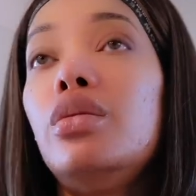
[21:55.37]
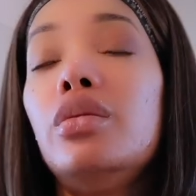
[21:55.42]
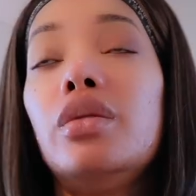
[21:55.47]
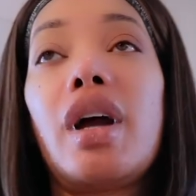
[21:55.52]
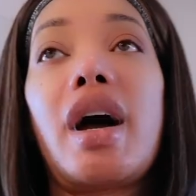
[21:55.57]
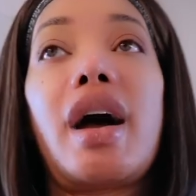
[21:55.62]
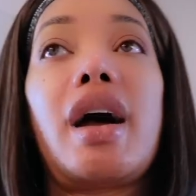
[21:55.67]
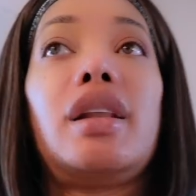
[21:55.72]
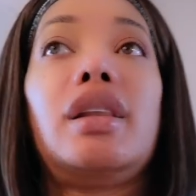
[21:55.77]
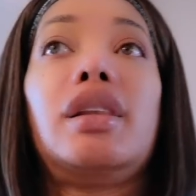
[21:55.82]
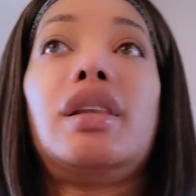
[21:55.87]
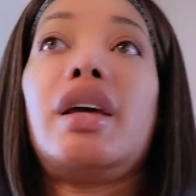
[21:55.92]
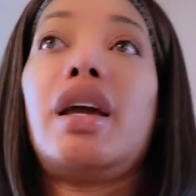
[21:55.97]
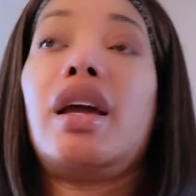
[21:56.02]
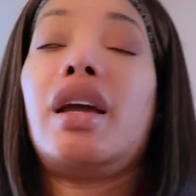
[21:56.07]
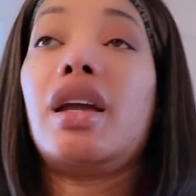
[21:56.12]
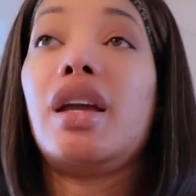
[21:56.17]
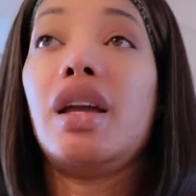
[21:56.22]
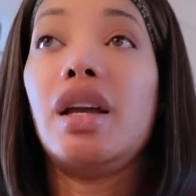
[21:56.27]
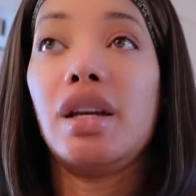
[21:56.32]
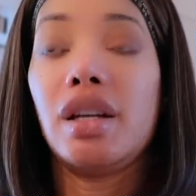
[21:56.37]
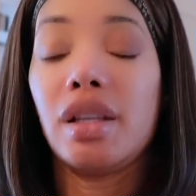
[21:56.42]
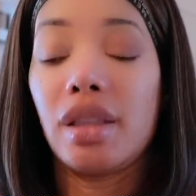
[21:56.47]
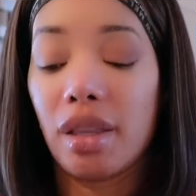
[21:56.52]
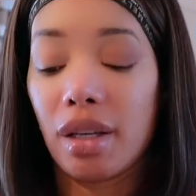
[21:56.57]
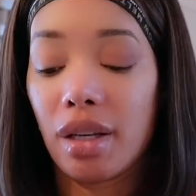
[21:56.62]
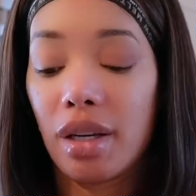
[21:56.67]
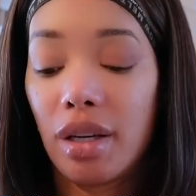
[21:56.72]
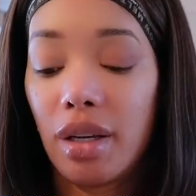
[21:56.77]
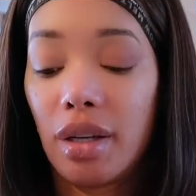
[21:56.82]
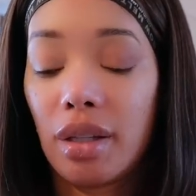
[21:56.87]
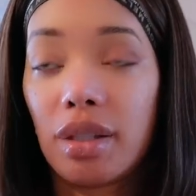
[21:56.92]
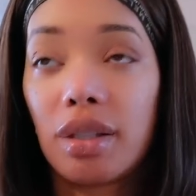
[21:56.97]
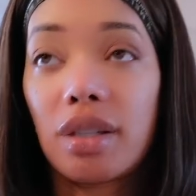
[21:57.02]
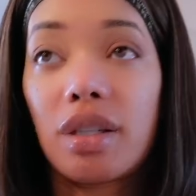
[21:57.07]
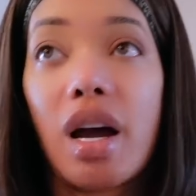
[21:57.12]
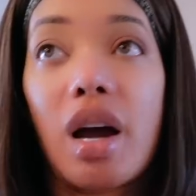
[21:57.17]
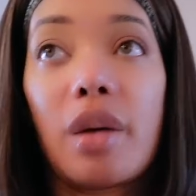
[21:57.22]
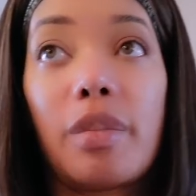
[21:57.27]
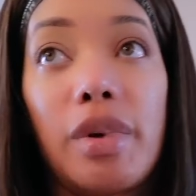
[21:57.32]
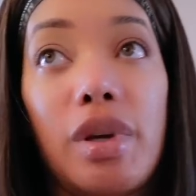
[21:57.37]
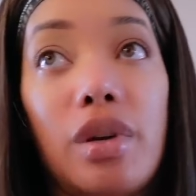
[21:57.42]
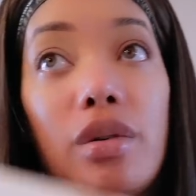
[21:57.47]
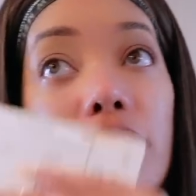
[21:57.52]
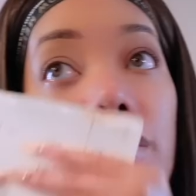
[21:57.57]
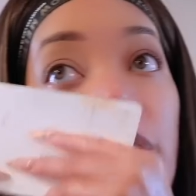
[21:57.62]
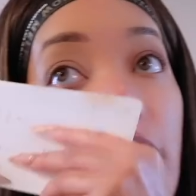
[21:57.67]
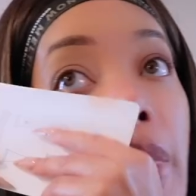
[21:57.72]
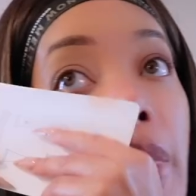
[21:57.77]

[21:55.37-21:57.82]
not let anything stop you